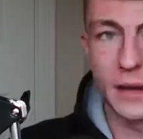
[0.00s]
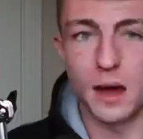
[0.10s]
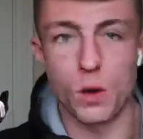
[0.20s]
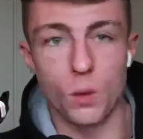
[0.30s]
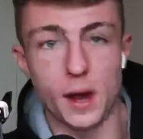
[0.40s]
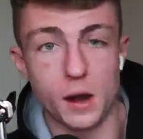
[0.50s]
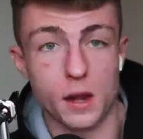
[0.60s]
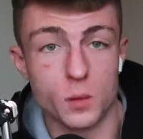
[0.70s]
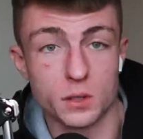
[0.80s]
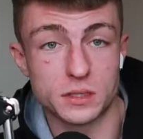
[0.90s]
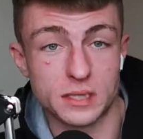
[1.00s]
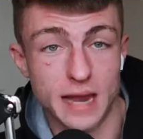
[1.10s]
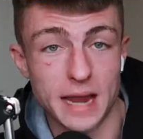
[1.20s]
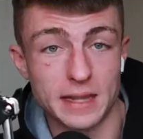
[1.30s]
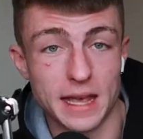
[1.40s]
Now, where I would
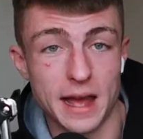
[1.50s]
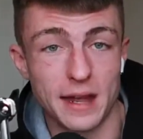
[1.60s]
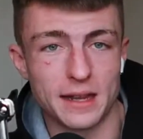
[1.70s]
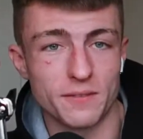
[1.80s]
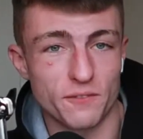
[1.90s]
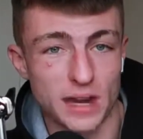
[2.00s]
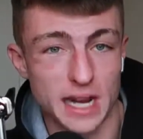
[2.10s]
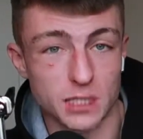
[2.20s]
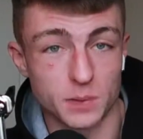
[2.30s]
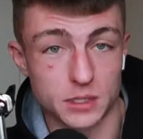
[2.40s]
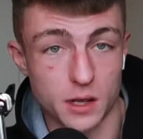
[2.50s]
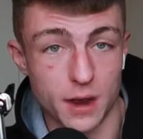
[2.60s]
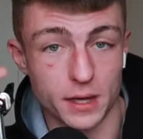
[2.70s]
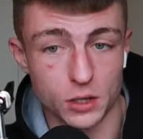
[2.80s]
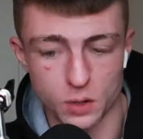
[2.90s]
say that flexible
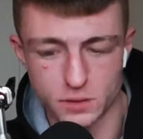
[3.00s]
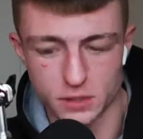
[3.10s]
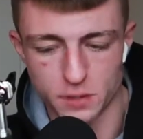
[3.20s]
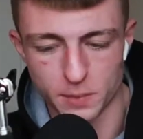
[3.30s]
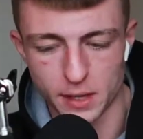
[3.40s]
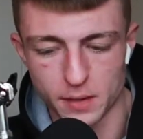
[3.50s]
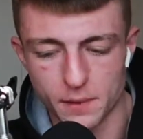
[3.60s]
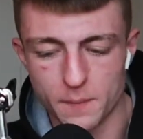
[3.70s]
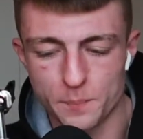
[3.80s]
dieting comes into play.